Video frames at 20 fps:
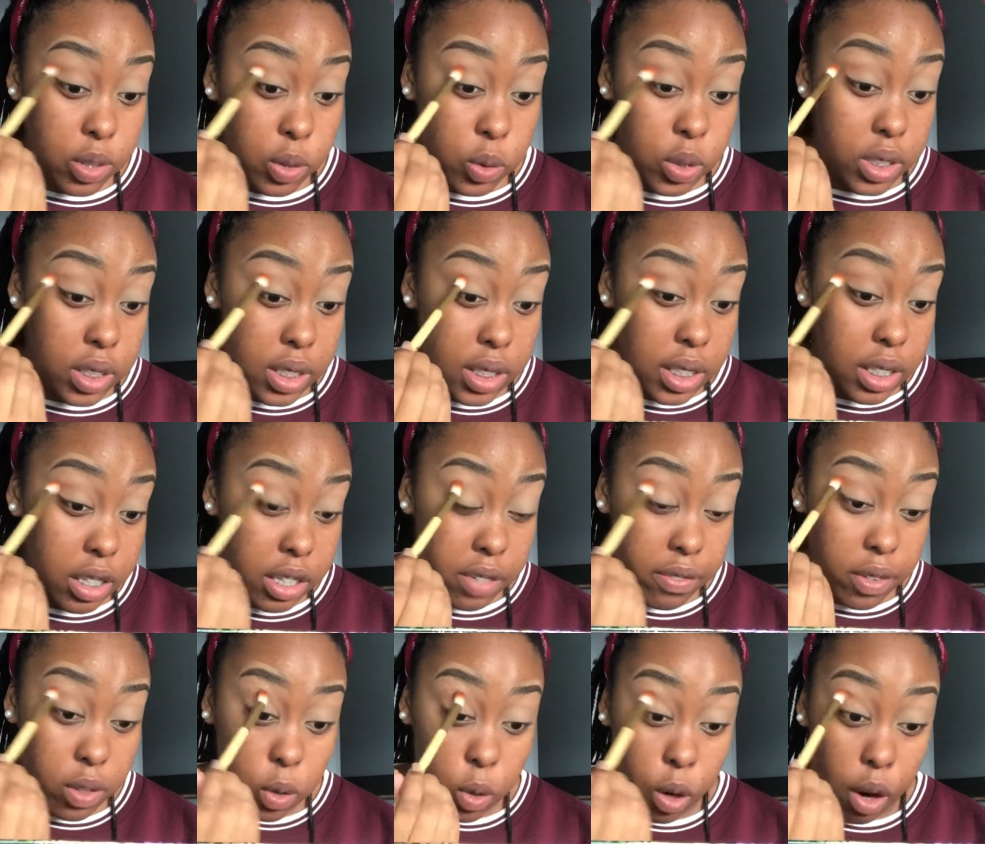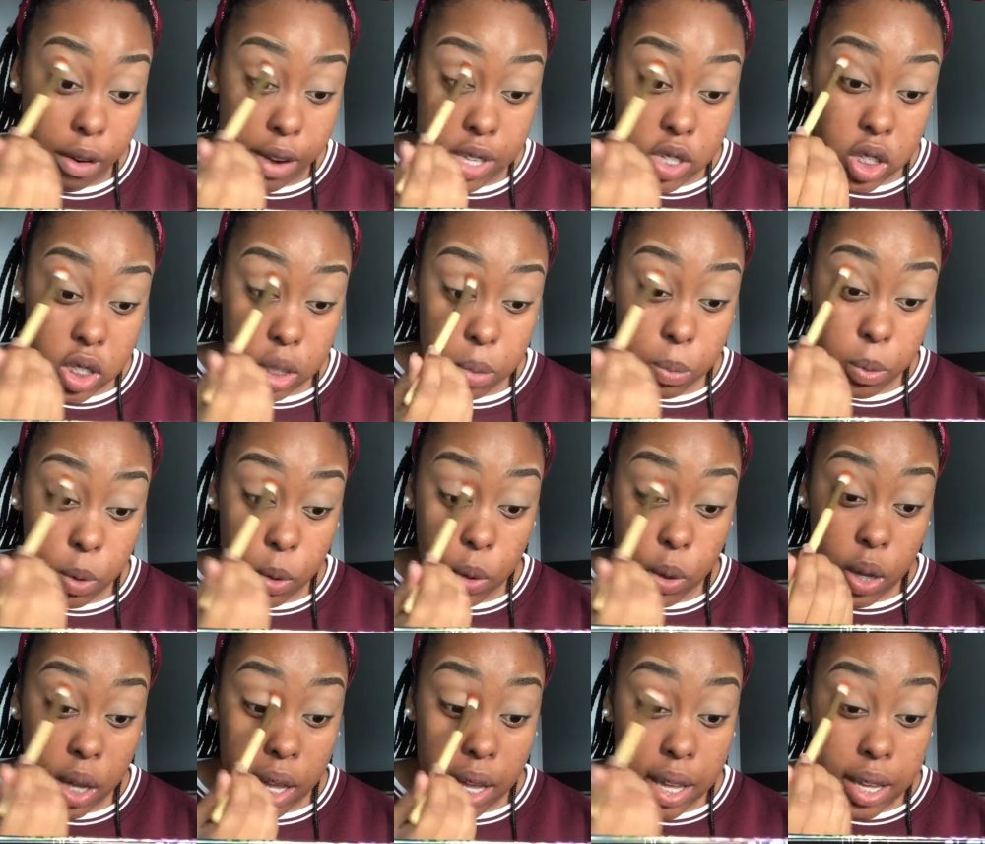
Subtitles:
So this isn't even orange anymore.